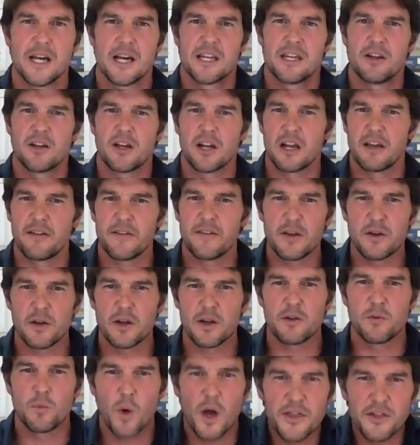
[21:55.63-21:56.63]

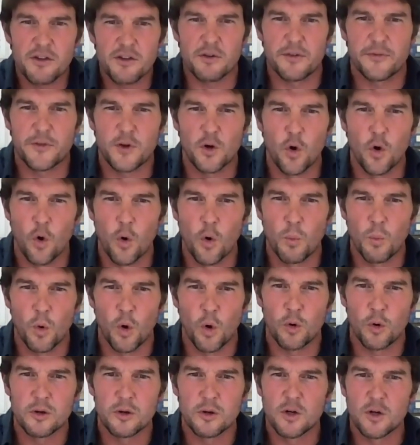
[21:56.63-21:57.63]
You wonder if
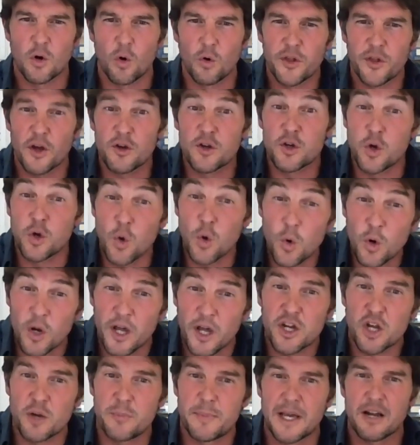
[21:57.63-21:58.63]
Cornwall, although cooler,
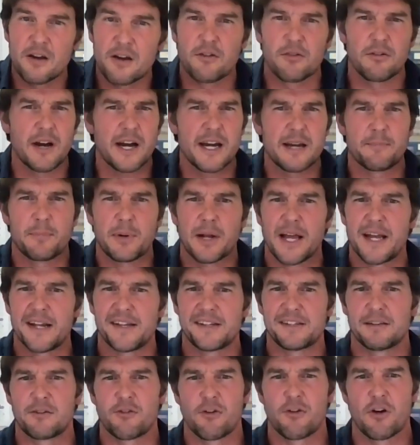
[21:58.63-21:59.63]
could be a great
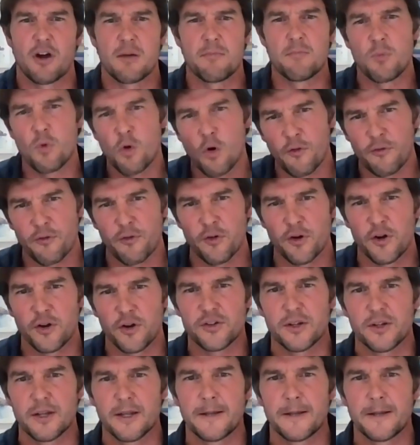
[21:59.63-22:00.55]
place to grow more fruit.